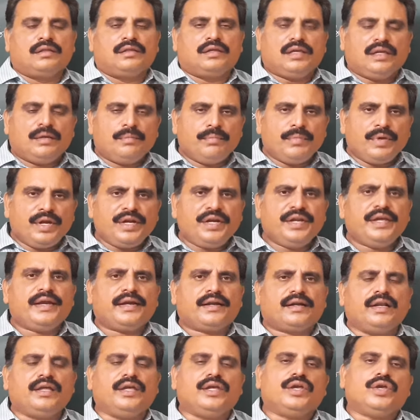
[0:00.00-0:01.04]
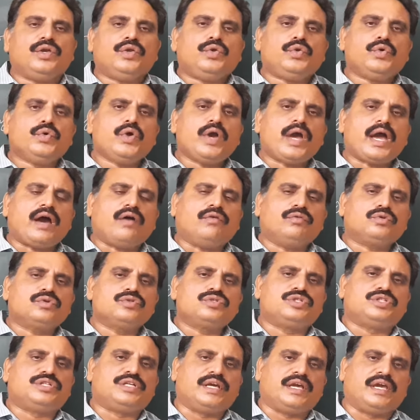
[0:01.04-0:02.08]
immediately you have to
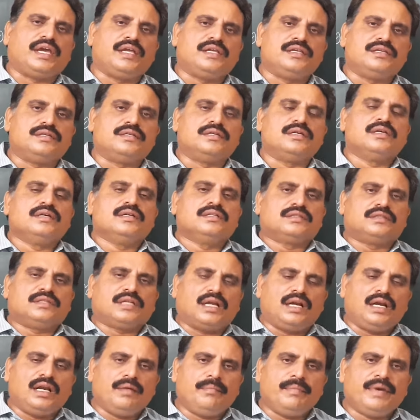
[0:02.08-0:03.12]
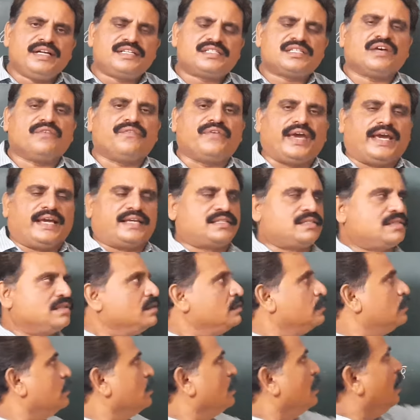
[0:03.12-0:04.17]
change the limits of
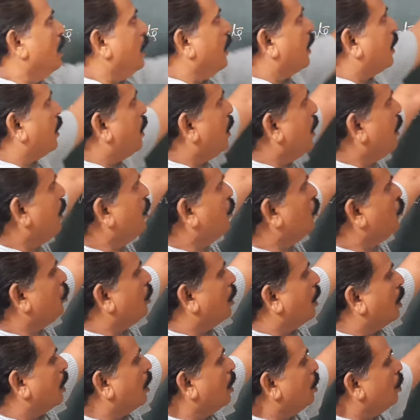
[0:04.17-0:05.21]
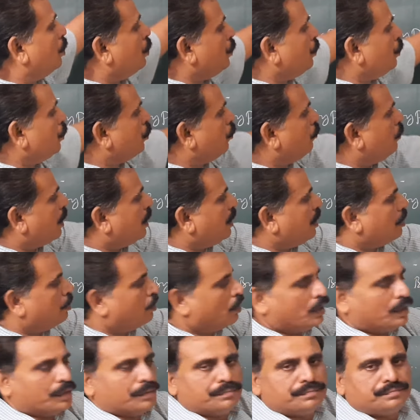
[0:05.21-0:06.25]
x according to the new
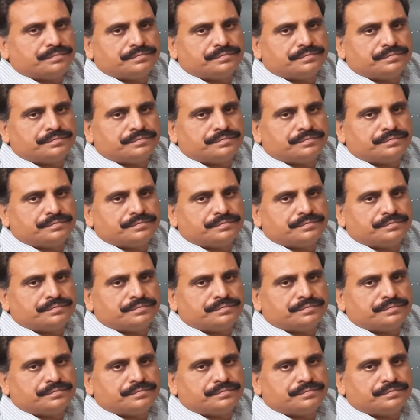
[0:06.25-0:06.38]
variable.